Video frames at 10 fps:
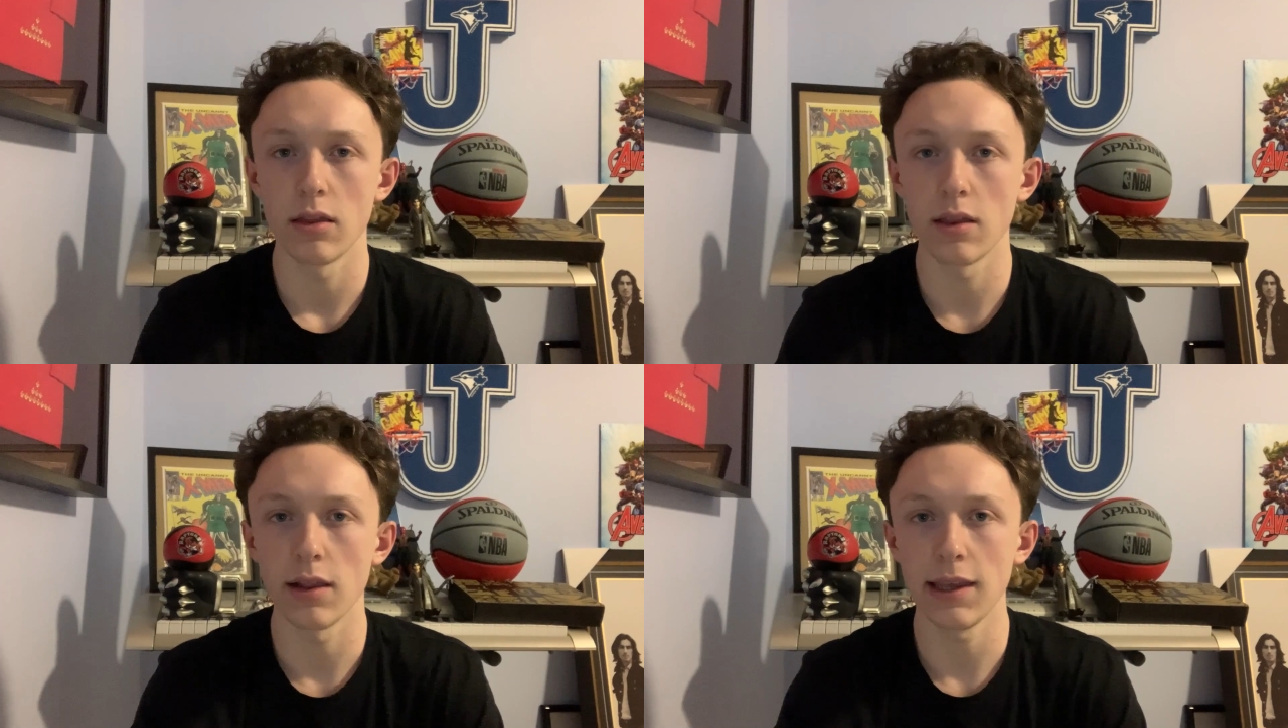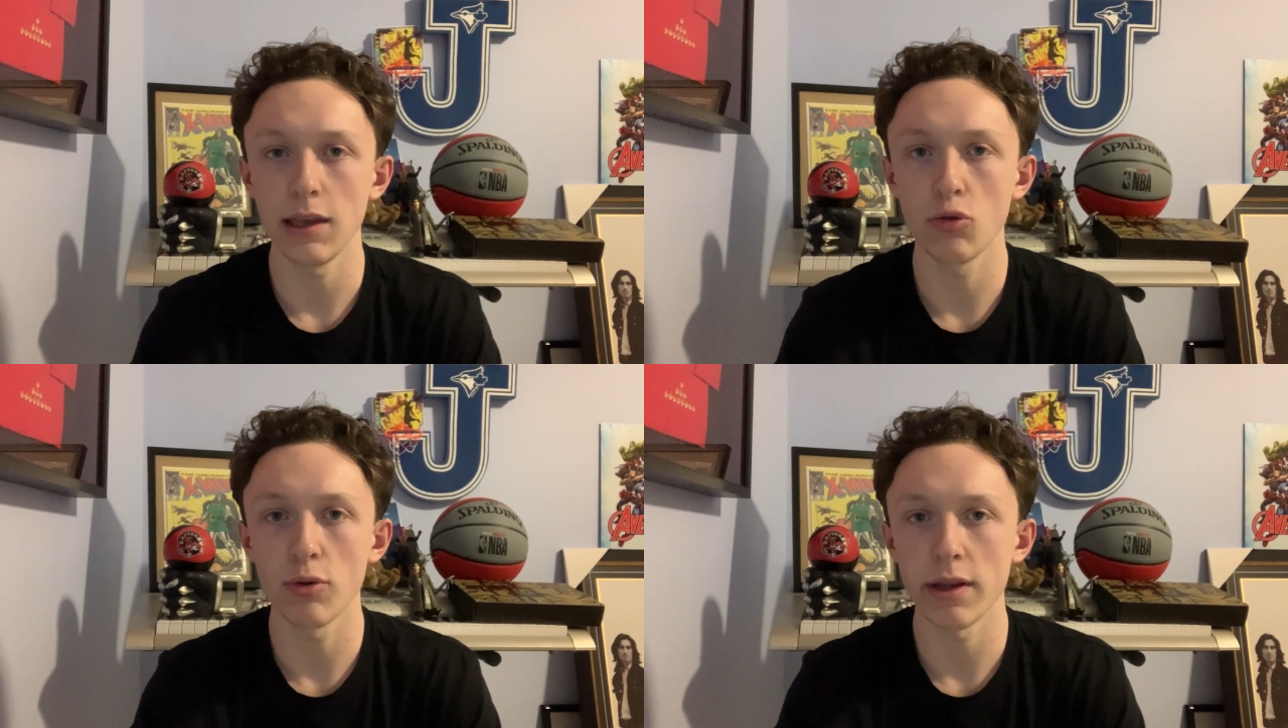The
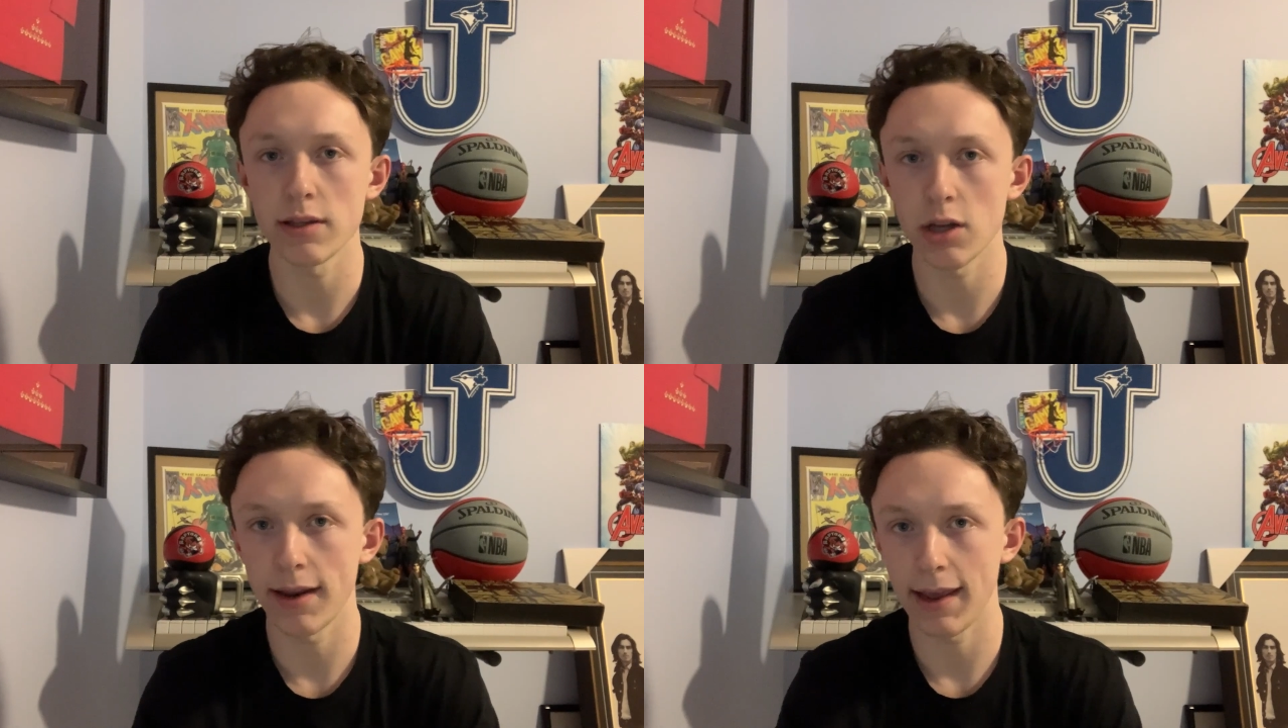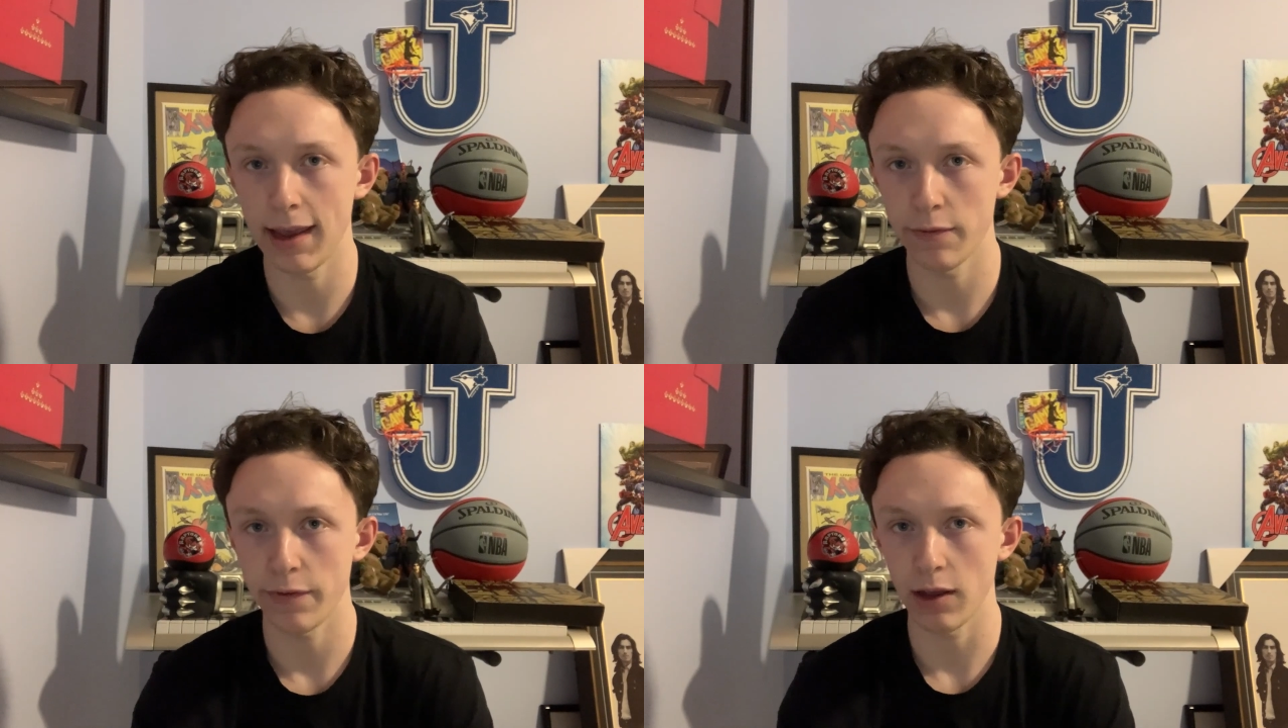league runs on an
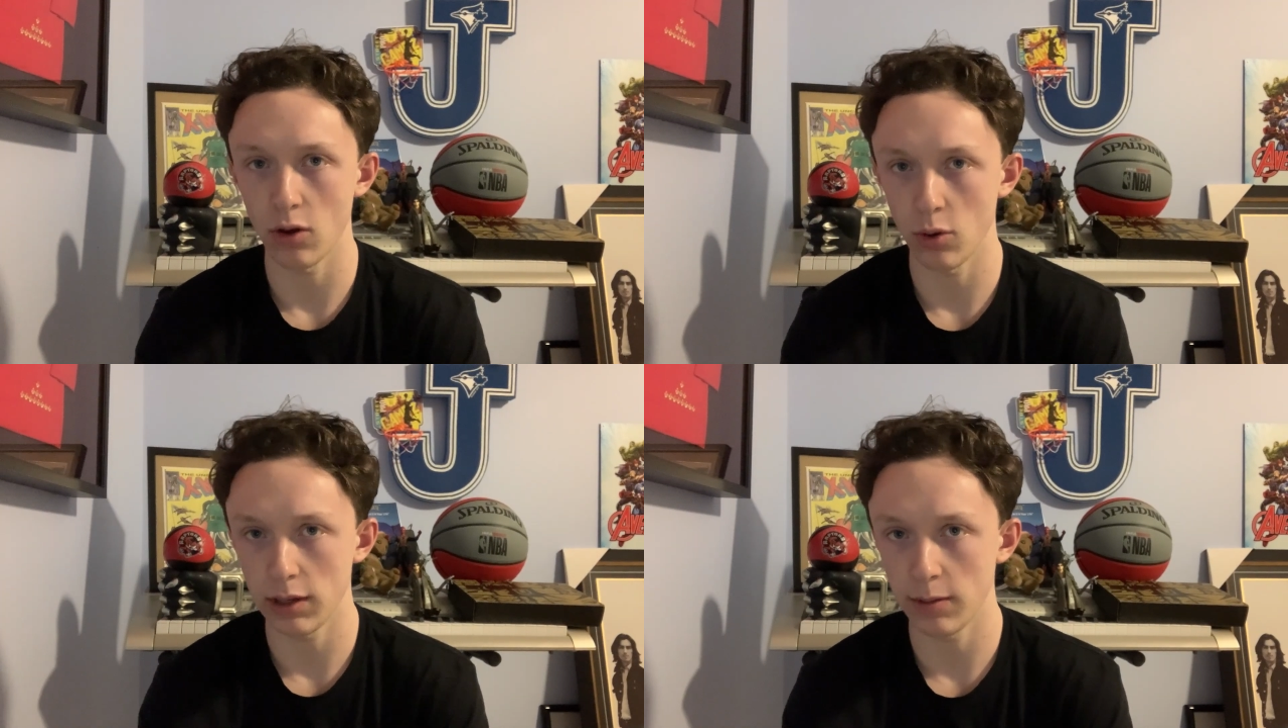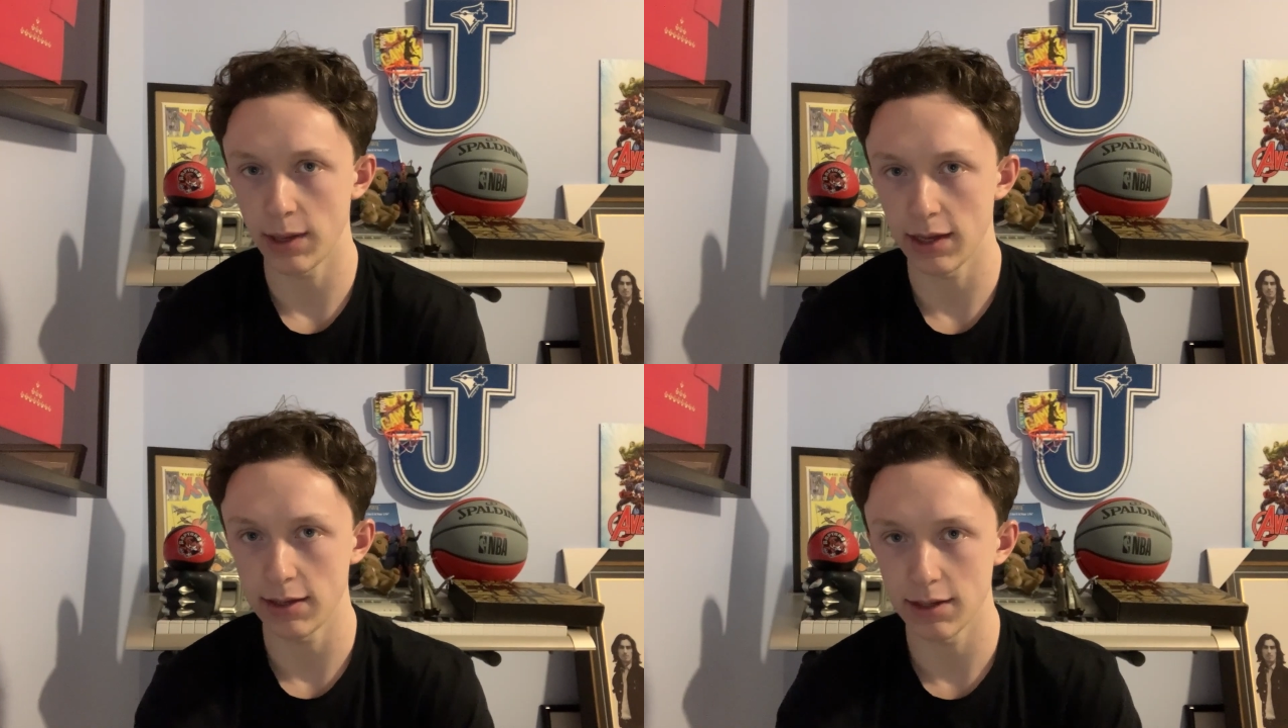invite-only
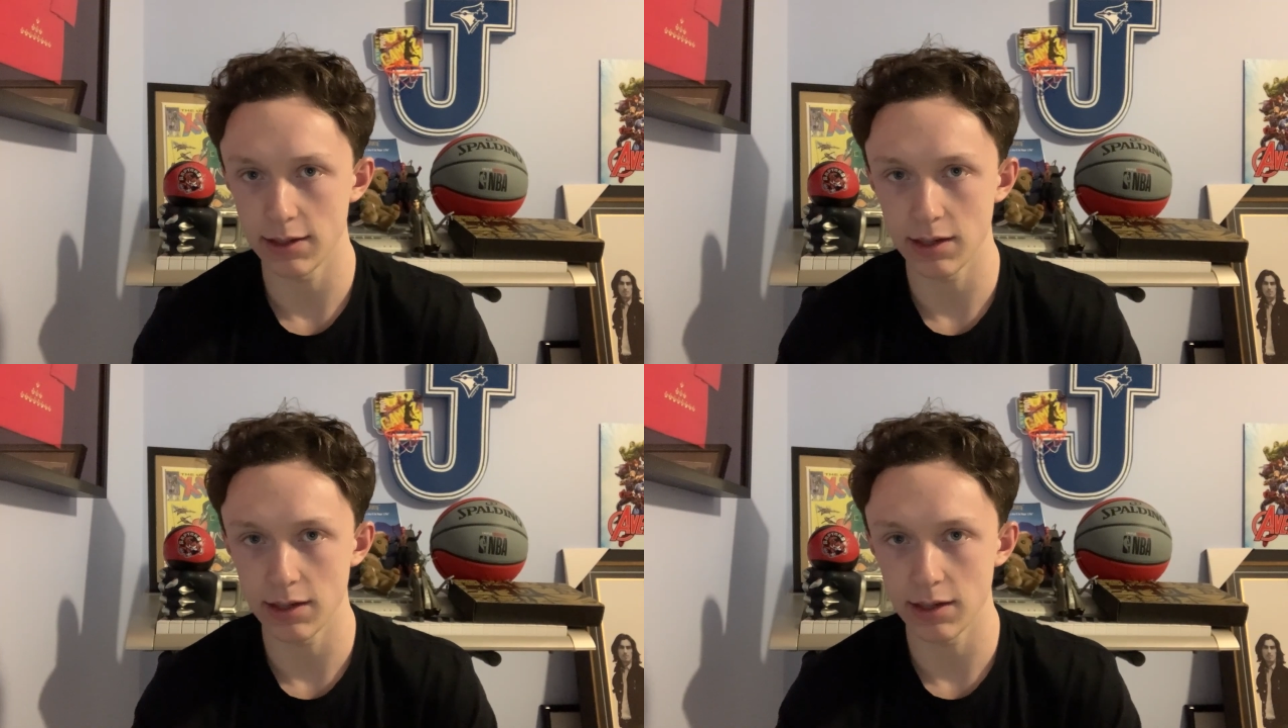basis,